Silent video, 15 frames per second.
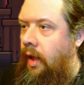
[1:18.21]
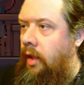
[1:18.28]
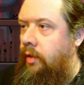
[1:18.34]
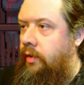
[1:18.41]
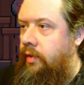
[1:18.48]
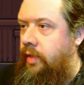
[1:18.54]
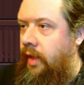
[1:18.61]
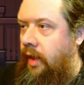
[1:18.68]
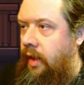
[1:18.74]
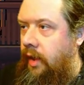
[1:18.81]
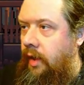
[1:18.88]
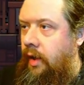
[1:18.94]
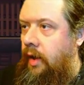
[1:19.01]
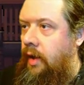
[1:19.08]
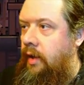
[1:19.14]
Other
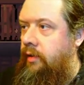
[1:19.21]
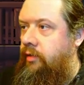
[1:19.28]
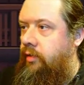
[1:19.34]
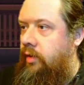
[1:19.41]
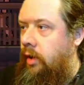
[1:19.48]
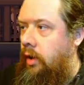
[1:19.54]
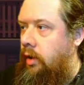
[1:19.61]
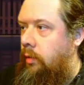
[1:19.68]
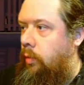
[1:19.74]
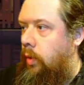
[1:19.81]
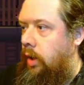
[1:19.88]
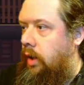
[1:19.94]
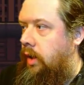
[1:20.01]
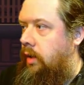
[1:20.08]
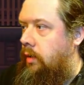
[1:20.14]
thing I started
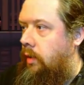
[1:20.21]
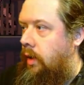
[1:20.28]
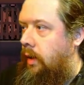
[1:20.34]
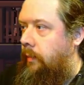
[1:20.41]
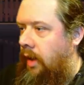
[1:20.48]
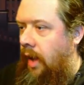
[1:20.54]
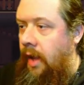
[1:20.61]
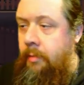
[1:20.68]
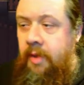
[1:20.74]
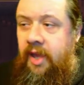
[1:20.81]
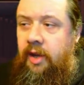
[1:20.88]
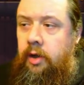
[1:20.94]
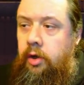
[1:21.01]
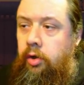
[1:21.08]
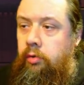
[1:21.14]
working on. I
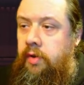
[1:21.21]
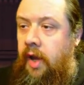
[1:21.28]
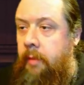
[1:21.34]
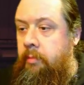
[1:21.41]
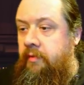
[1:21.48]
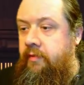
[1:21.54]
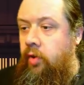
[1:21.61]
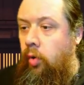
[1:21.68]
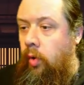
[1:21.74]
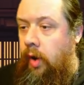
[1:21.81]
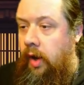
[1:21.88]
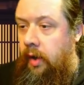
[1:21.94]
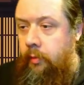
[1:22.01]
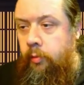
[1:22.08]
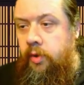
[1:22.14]
made a new type of
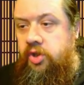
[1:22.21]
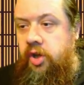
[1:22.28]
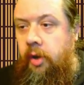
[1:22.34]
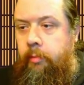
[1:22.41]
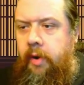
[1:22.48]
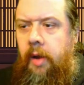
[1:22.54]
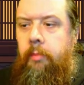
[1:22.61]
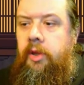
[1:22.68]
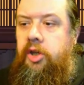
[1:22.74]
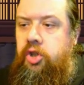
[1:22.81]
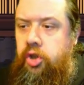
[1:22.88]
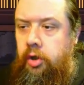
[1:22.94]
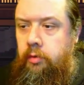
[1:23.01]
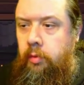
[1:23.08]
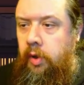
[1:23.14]
door, which I probably
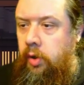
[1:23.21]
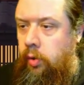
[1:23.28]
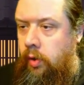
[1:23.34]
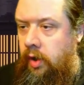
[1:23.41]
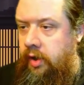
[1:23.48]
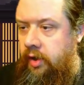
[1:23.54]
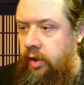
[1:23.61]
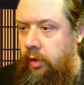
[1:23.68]
should have recorded